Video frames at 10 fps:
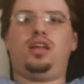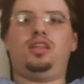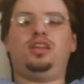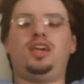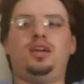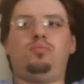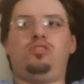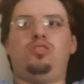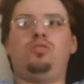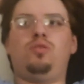And then game
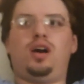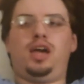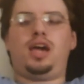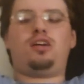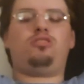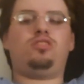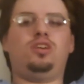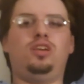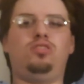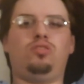2, I ashed the
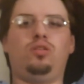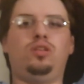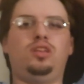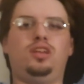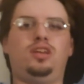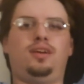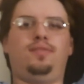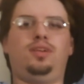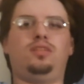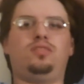Isolde and he didn't have
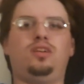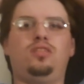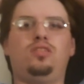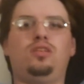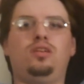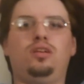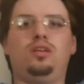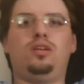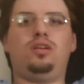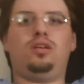the extender.
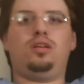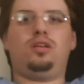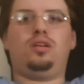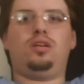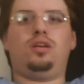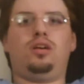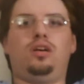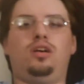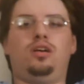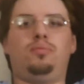
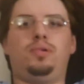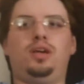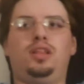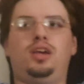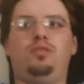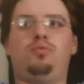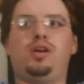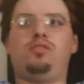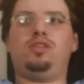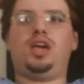And then
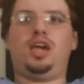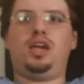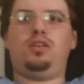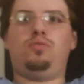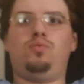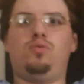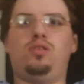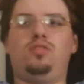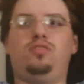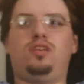round 8
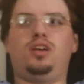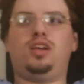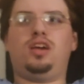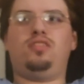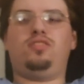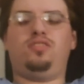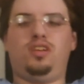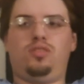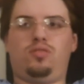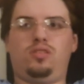was against
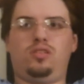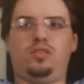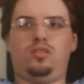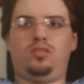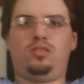Synchron,